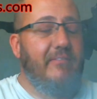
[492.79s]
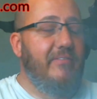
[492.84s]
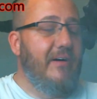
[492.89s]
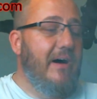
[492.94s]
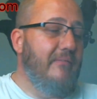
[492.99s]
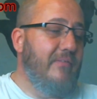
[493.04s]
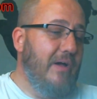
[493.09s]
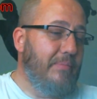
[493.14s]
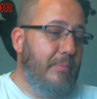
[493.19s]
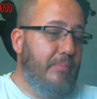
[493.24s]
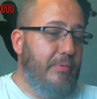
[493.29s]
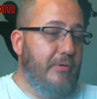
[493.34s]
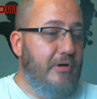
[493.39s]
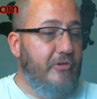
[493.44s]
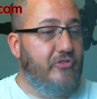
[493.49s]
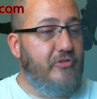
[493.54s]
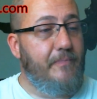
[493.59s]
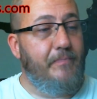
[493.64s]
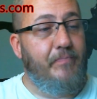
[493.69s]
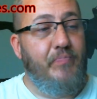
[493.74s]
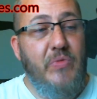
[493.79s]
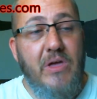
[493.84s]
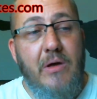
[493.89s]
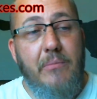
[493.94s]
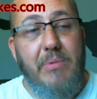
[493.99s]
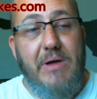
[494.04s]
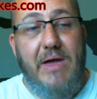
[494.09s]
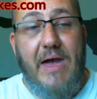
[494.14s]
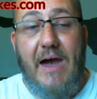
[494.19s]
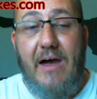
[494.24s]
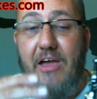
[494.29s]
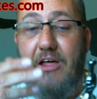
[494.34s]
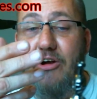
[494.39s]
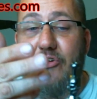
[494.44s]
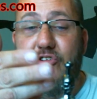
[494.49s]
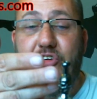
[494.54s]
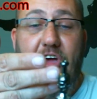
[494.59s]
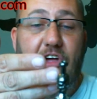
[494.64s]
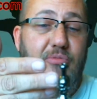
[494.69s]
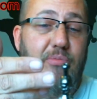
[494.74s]
that vapor production. But yeah,
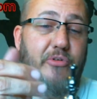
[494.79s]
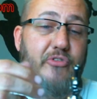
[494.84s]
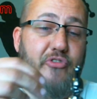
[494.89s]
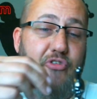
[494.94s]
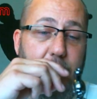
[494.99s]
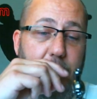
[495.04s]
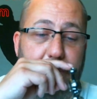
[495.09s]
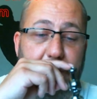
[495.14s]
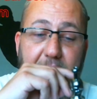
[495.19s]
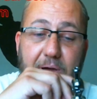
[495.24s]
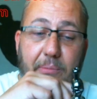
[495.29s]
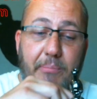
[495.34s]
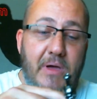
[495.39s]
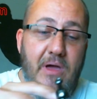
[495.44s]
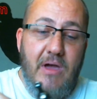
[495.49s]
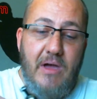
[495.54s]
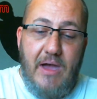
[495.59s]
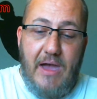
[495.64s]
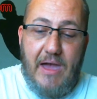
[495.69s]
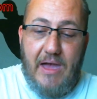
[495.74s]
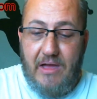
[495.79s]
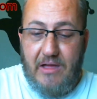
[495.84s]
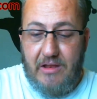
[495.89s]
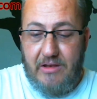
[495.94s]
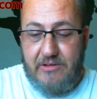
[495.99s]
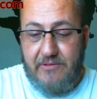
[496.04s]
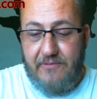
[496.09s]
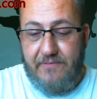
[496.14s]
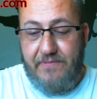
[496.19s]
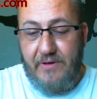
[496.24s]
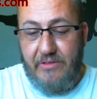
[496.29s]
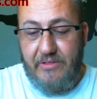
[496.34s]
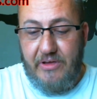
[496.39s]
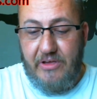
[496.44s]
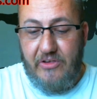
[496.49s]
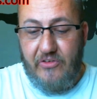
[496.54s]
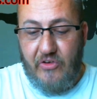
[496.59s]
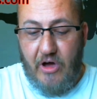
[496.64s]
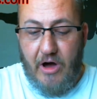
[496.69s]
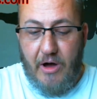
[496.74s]
interchangeable drip tip, and to fill
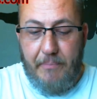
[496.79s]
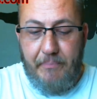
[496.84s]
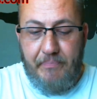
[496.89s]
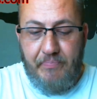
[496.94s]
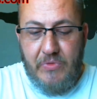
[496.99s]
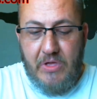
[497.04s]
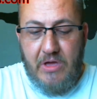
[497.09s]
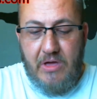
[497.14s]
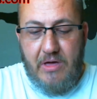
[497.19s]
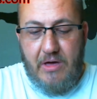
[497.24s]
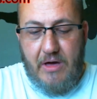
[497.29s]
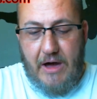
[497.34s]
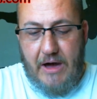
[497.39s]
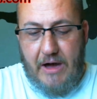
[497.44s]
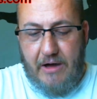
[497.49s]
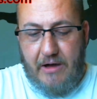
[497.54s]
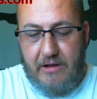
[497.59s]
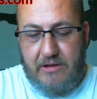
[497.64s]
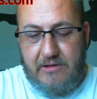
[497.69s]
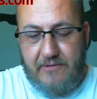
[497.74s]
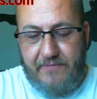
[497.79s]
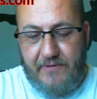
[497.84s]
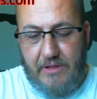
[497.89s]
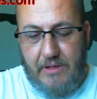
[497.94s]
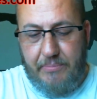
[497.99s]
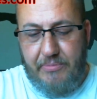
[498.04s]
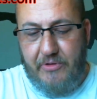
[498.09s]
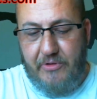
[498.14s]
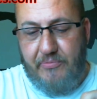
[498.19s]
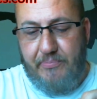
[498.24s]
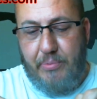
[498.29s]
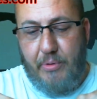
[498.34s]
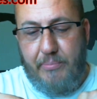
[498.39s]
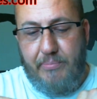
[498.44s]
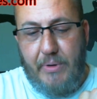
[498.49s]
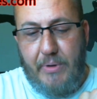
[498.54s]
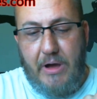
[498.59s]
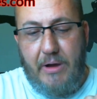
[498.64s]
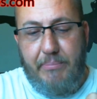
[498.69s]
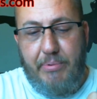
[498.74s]
these up, to fill up this
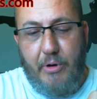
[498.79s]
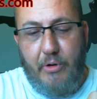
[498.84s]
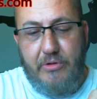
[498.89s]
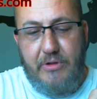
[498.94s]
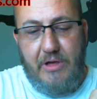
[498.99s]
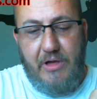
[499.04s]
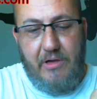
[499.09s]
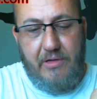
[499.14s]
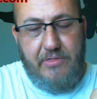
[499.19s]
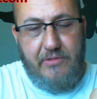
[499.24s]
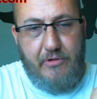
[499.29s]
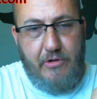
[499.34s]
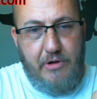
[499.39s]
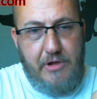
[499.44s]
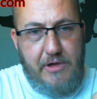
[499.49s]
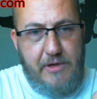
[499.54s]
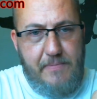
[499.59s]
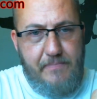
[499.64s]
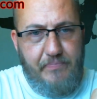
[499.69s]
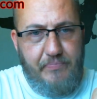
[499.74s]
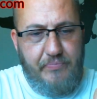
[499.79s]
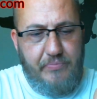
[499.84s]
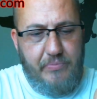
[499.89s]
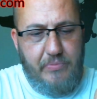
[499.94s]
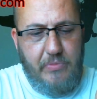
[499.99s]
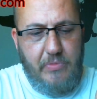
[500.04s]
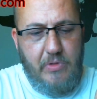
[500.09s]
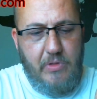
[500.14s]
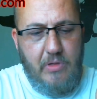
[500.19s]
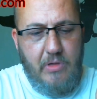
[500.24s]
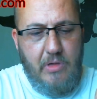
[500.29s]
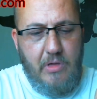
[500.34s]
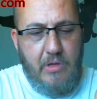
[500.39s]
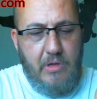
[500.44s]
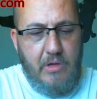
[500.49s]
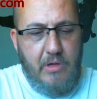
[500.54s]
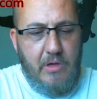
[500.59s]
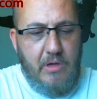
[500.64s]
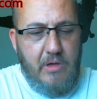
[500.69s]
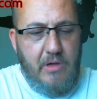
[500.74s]
Pro Tank 3,
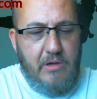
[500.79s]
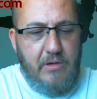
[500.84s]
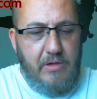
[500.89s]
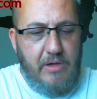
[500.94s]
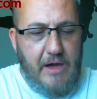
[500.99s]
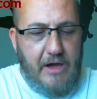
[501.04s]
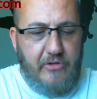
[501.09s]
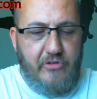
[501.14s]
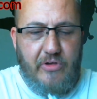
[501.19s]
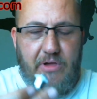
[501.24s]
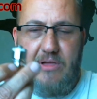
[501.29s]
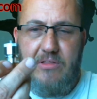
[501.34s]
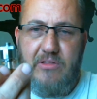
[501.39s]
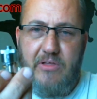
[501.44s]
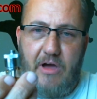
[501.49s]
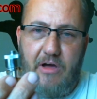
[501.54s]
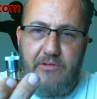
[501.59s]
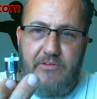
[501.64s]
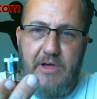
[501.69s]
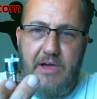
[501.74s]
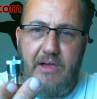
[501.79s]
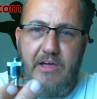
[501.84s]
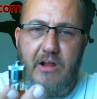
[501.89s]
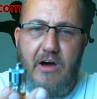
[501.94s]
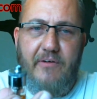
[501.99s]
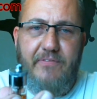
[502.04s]
you actually take it off